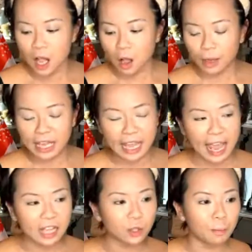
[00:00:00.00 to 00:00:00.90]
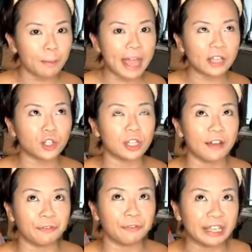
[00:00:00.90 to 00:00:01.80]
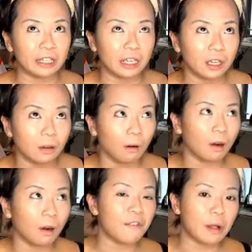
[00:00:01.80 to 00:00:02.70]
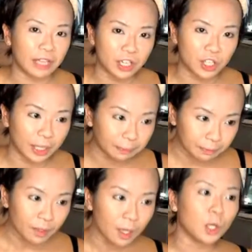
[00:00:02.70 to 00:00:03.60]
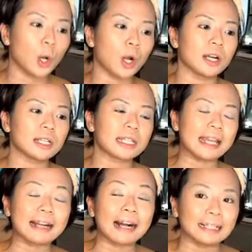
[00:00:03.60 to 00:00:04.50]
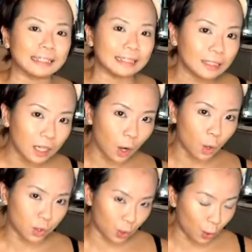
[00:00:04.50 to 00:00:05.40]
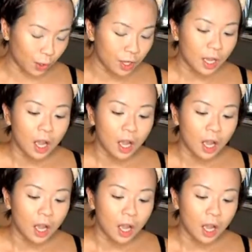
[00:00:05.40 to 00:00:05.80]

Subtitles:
Okay, it has to match definitely your foundation, your skin color also.